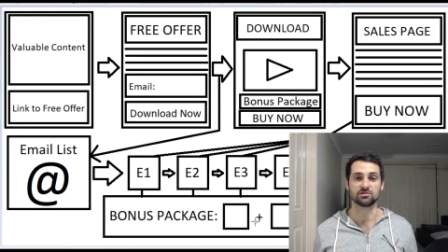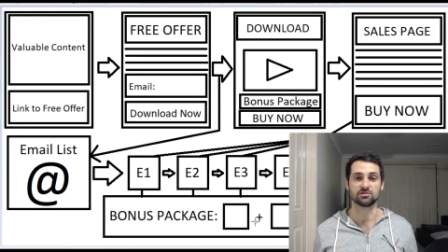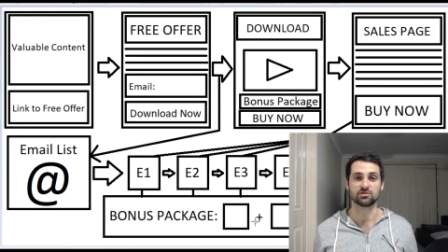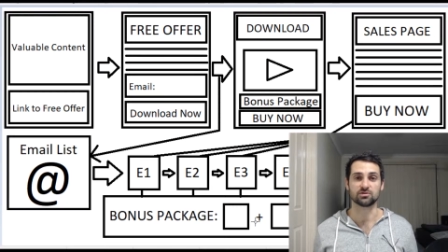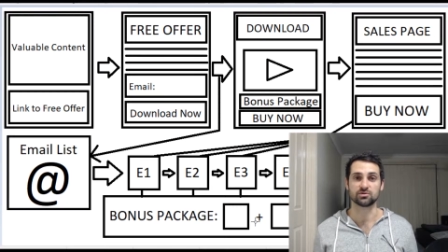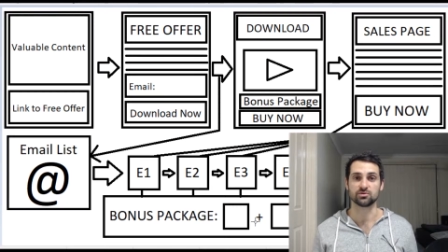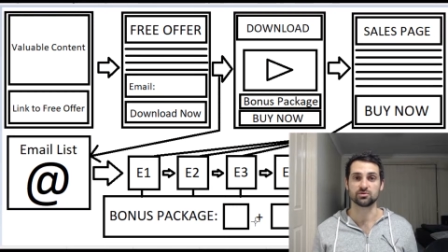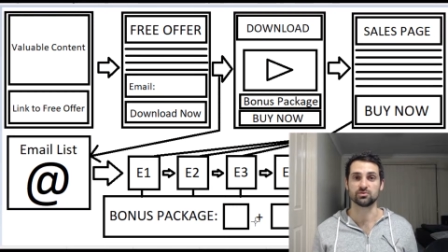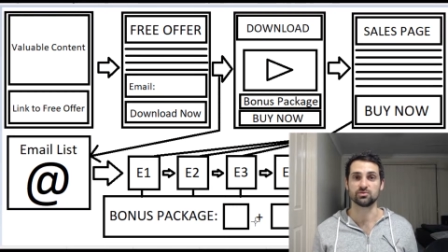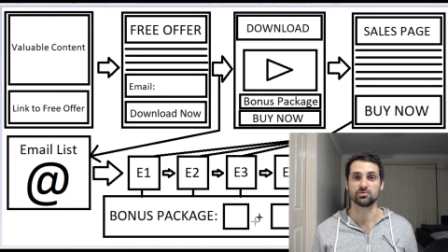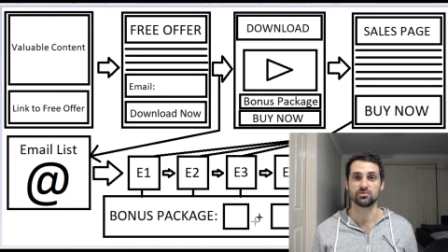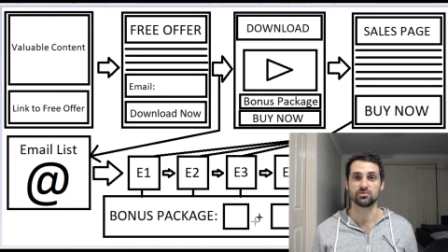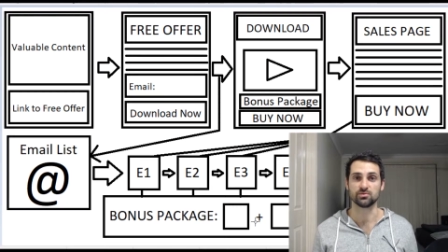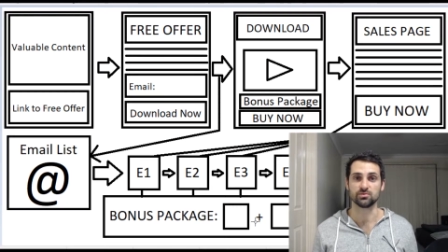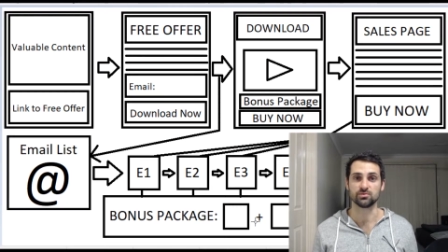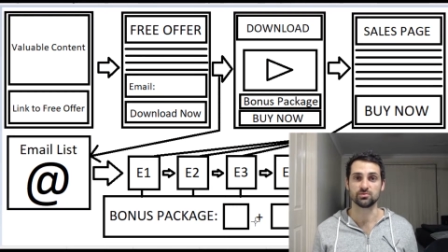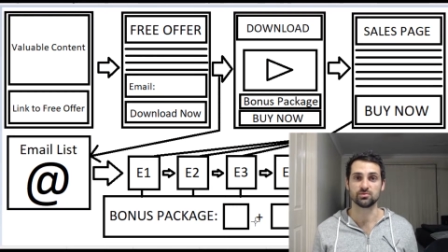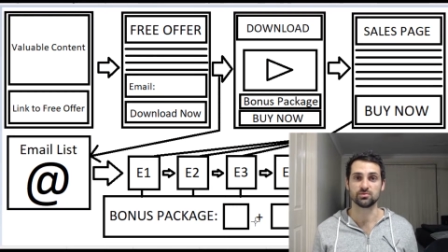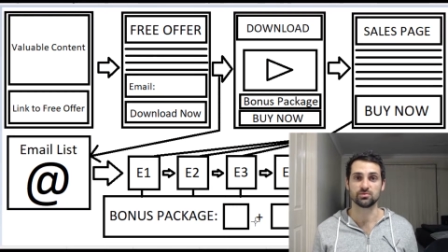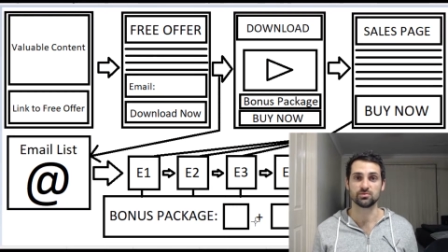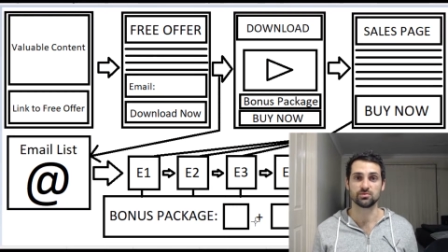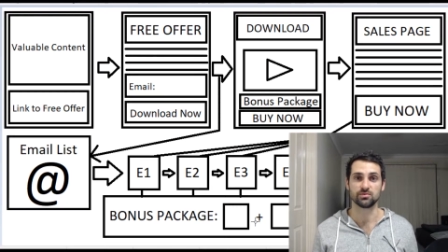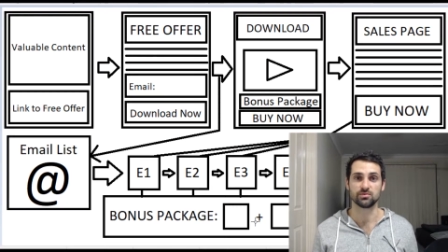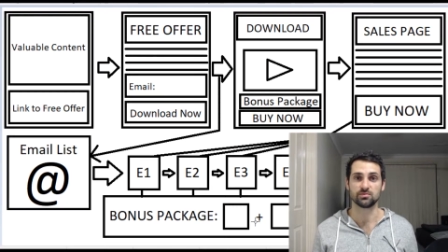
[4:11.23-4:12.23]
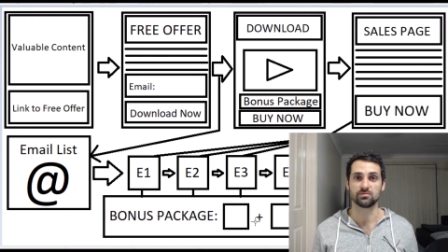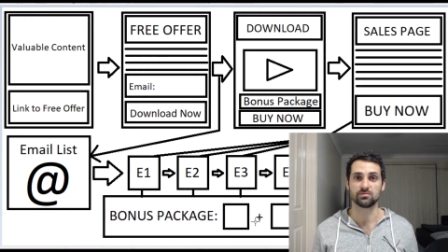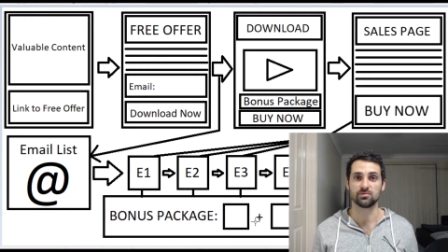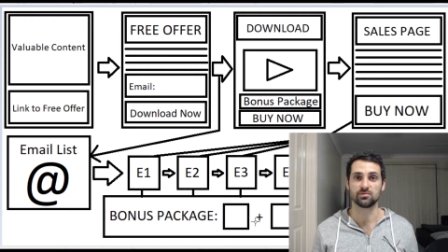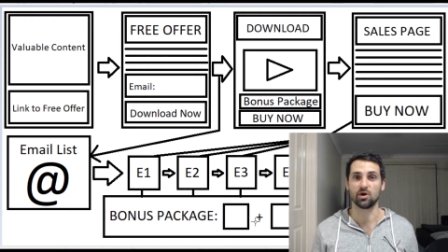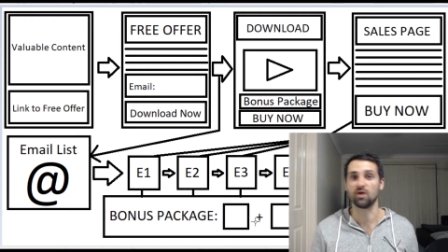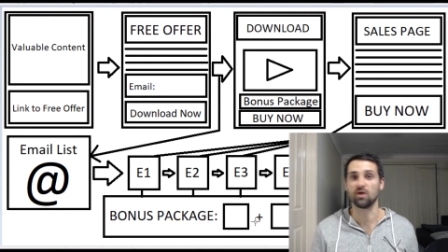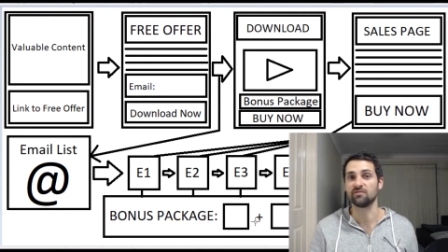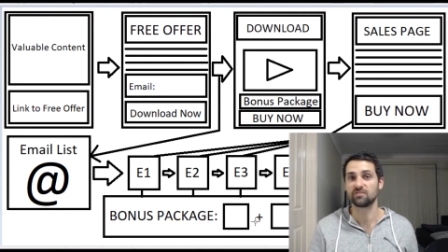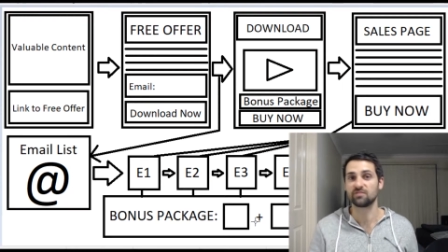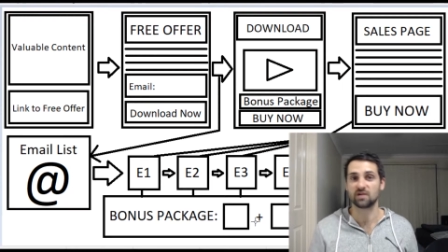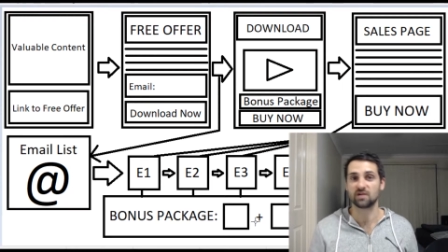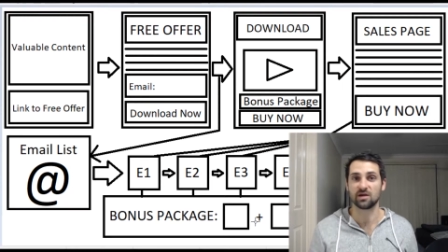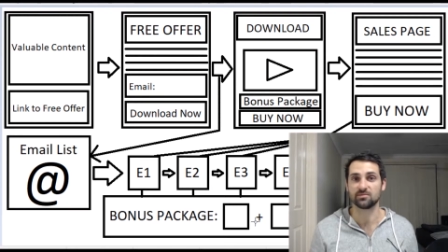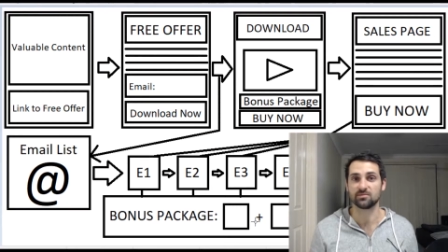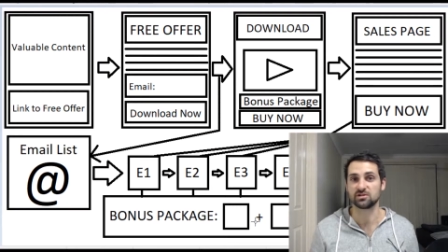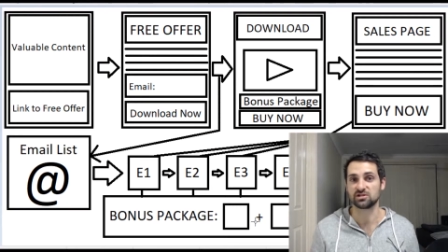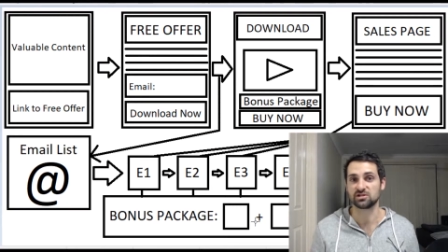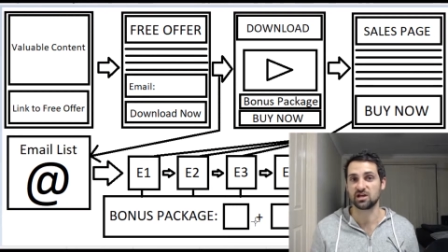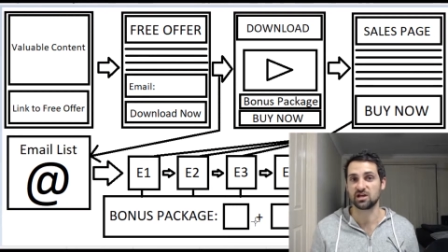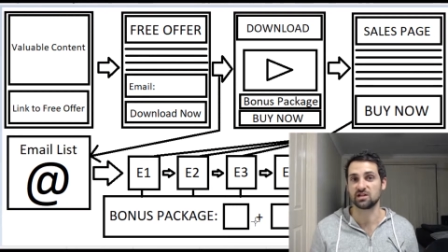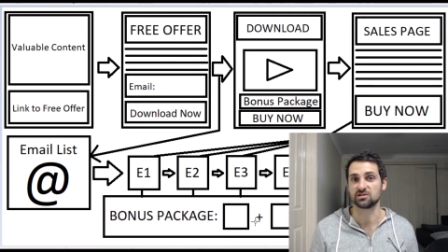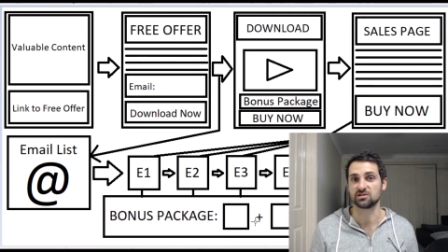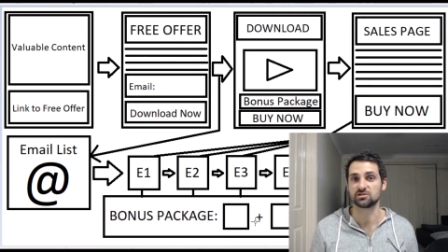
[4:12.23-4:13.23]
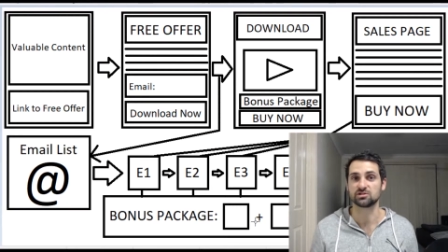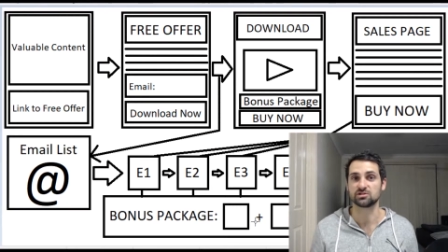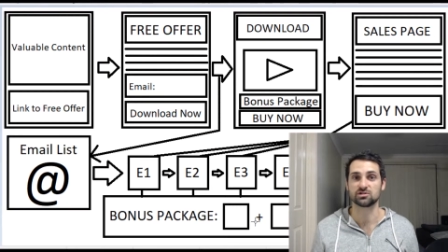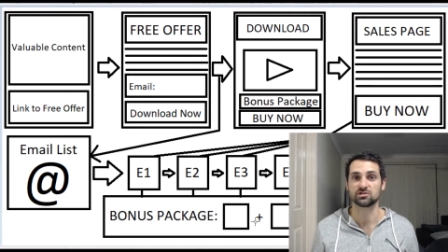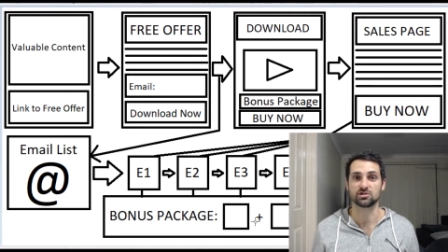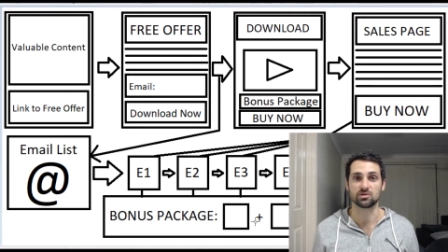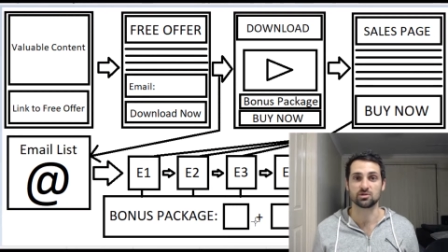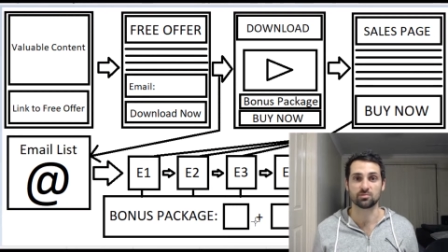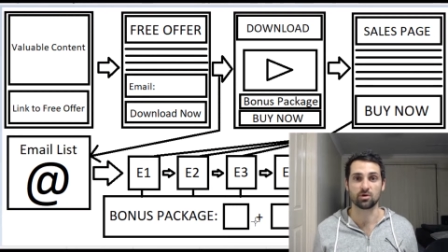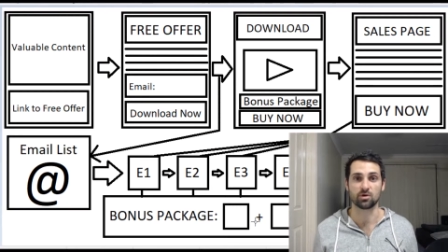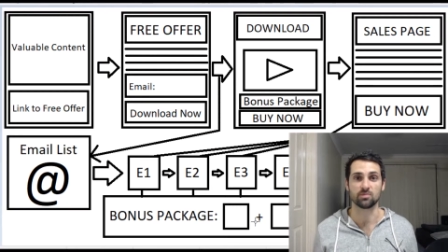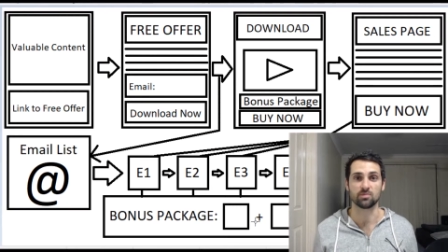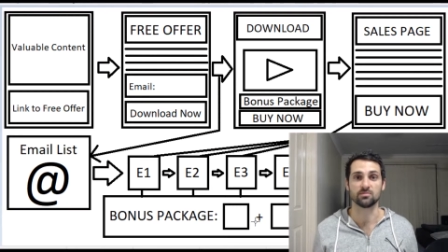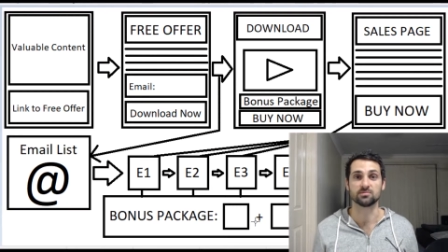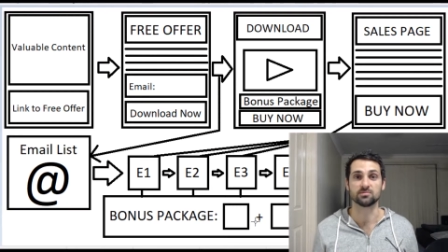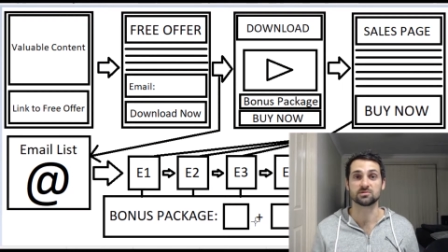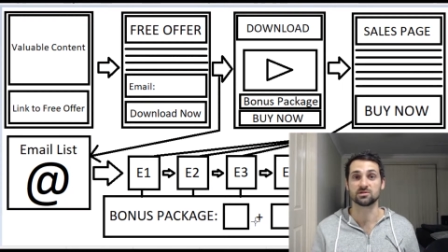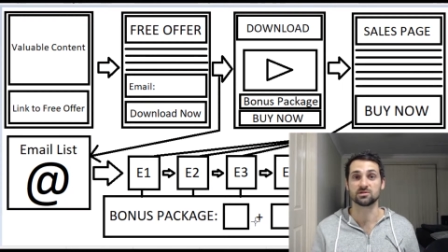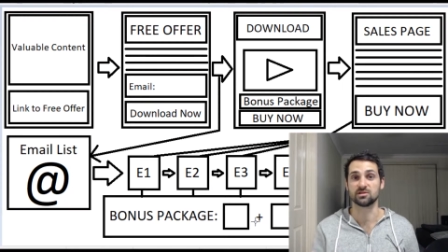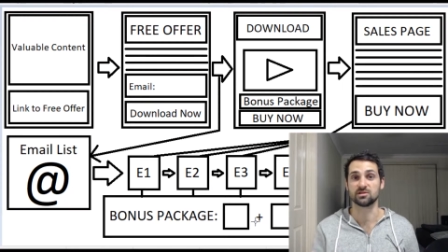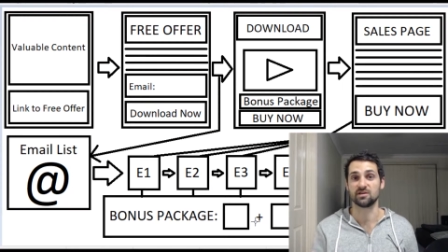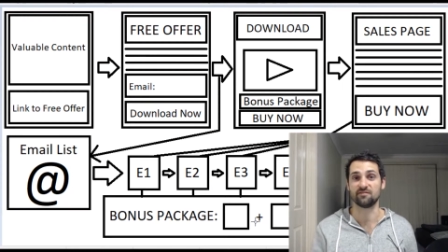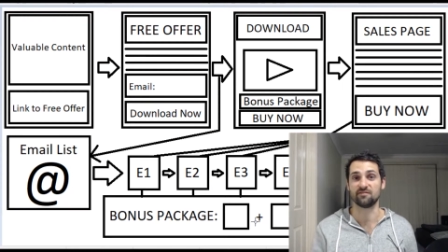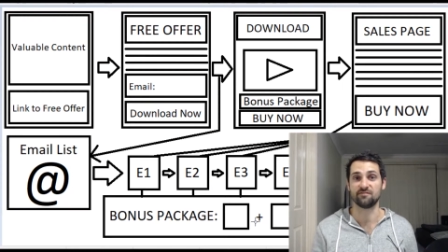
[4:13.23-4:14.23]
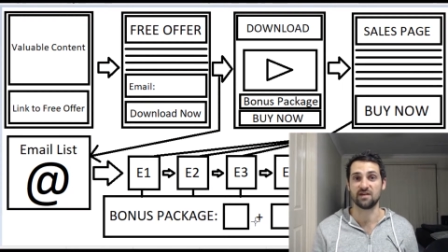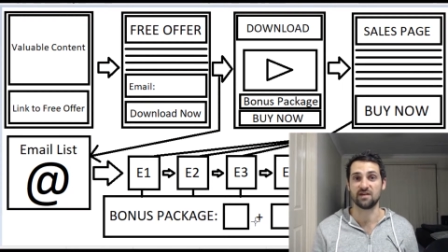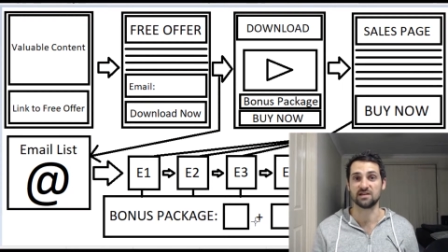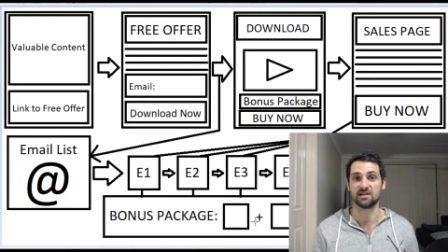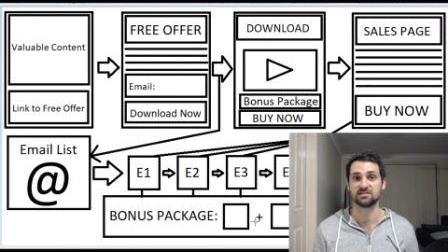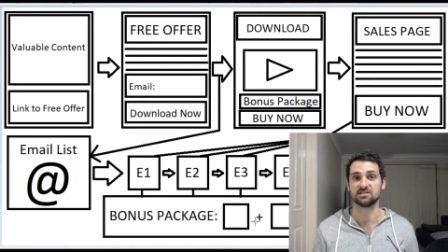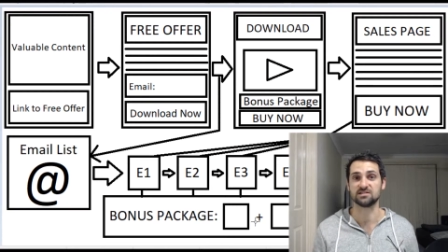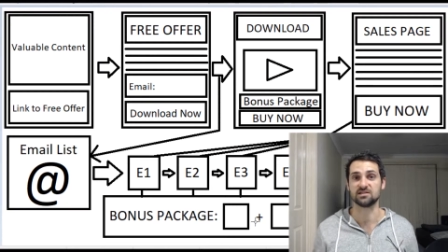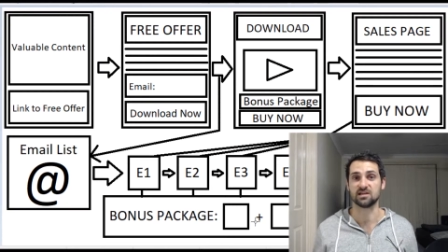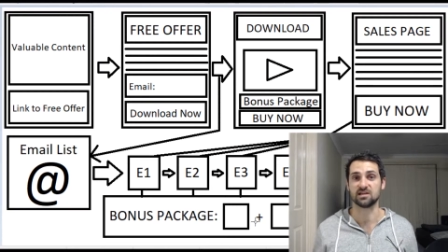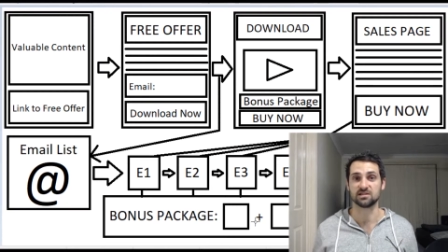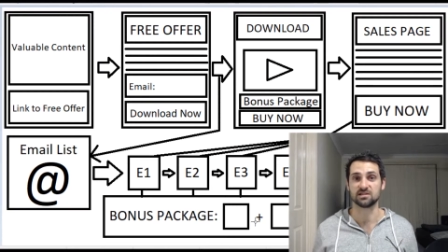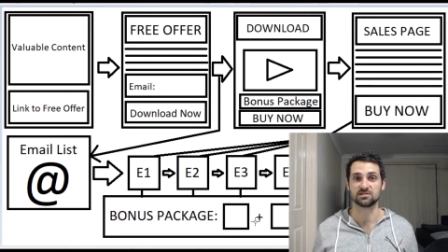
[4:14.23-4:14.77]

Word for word: to overcome the challenges or the problems that they're facing,